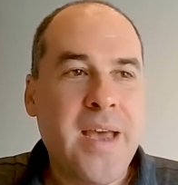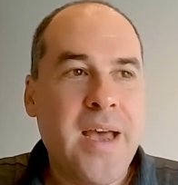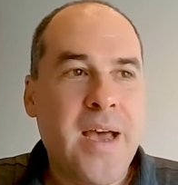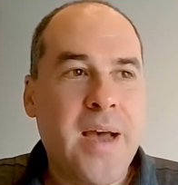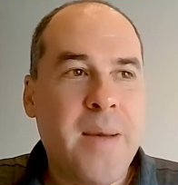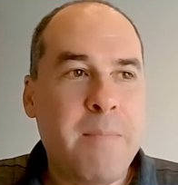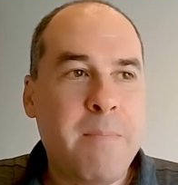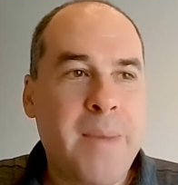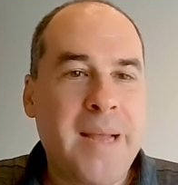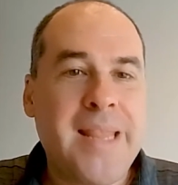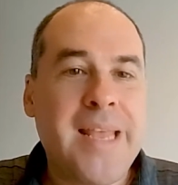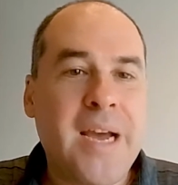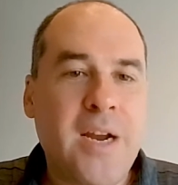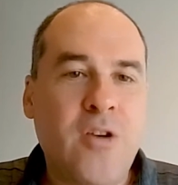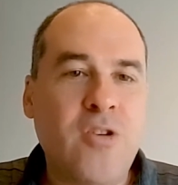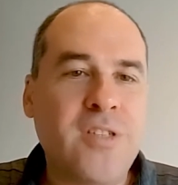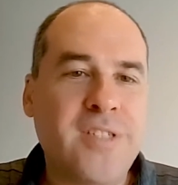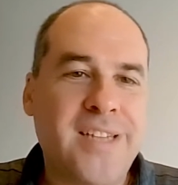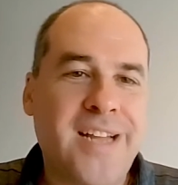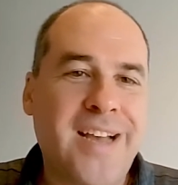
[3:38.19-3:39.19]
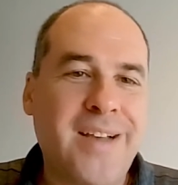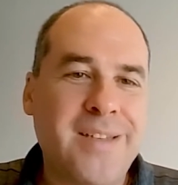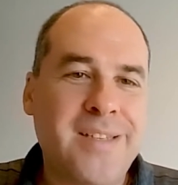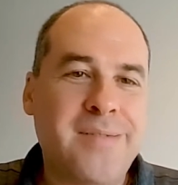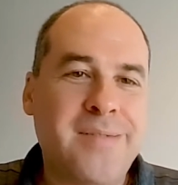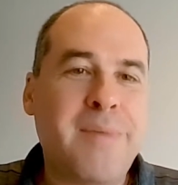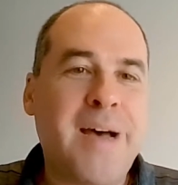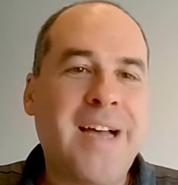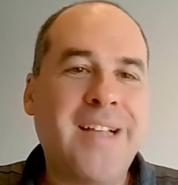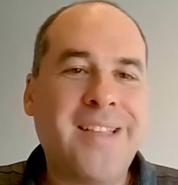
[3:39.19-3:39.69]
but they are not
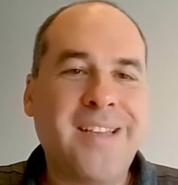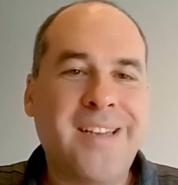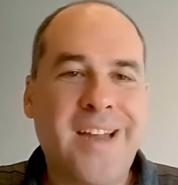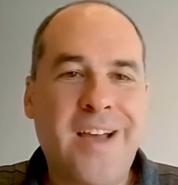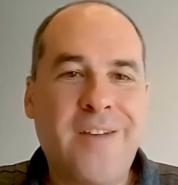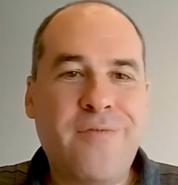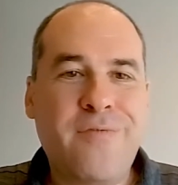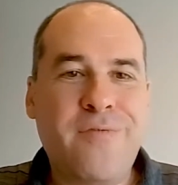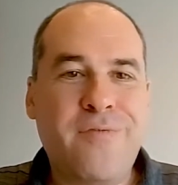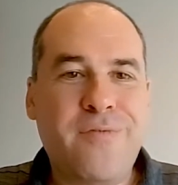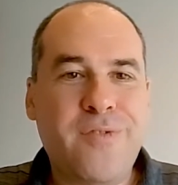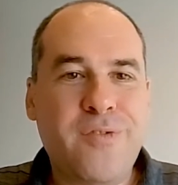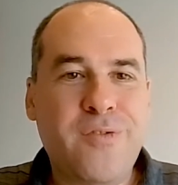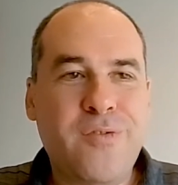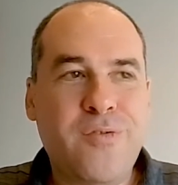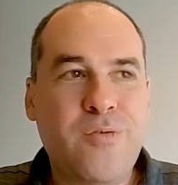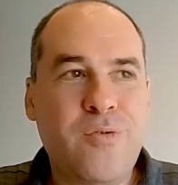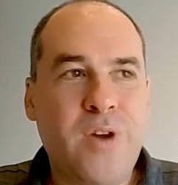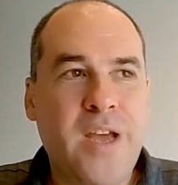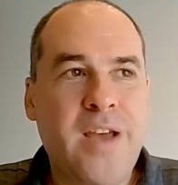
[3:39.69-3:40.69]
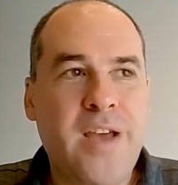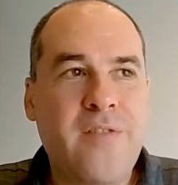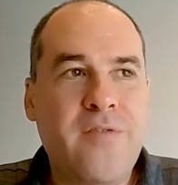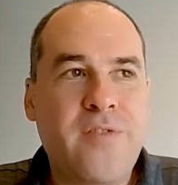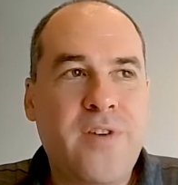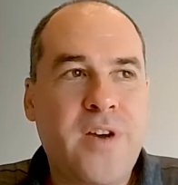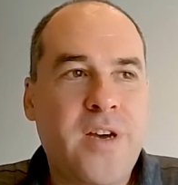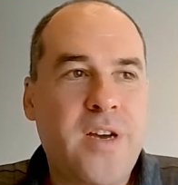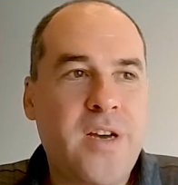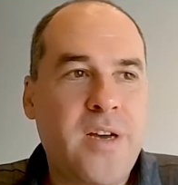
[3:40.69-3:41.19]
smart enough to
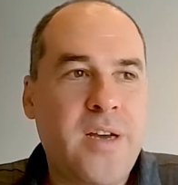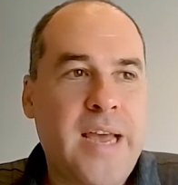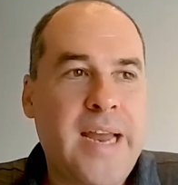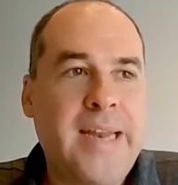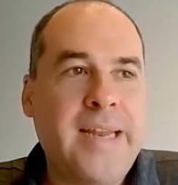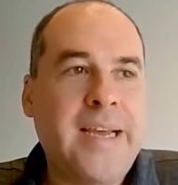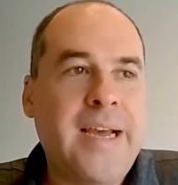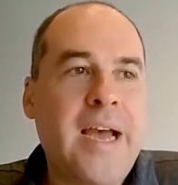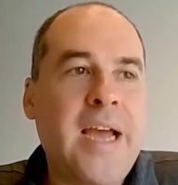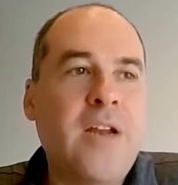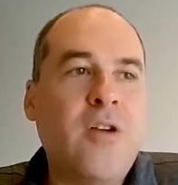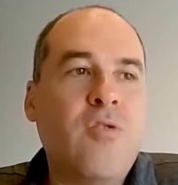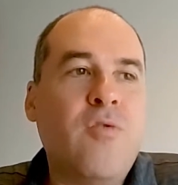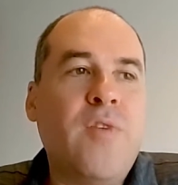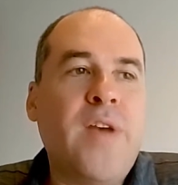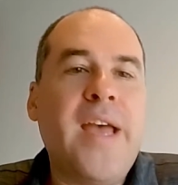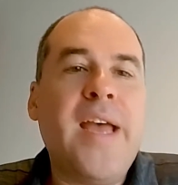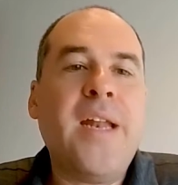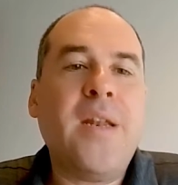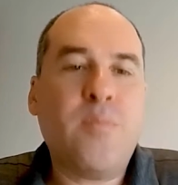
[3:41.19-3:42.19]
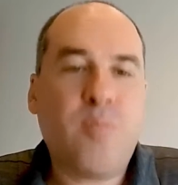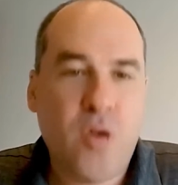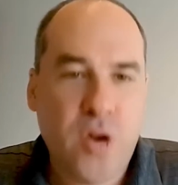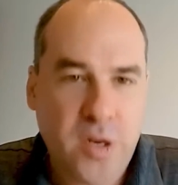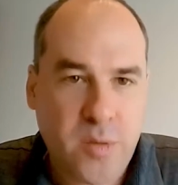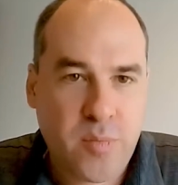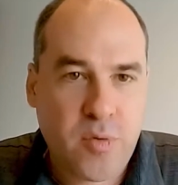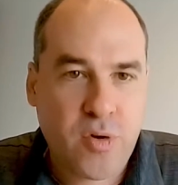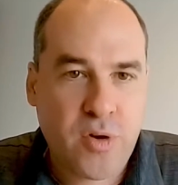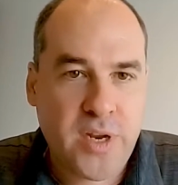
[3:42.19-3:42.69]
have any kind of
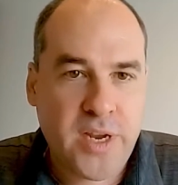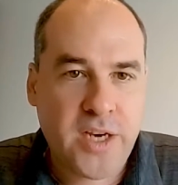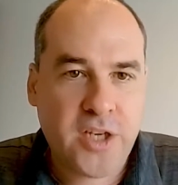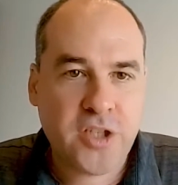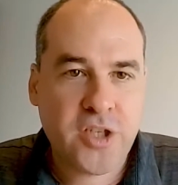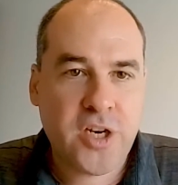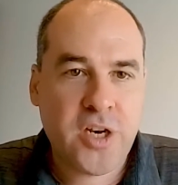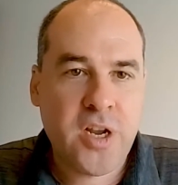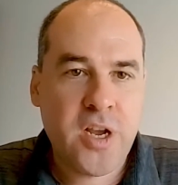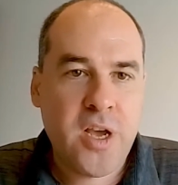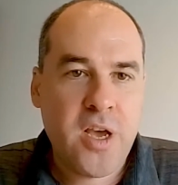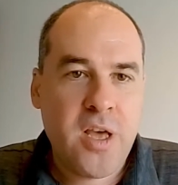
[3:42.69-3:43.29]
endpoint protection.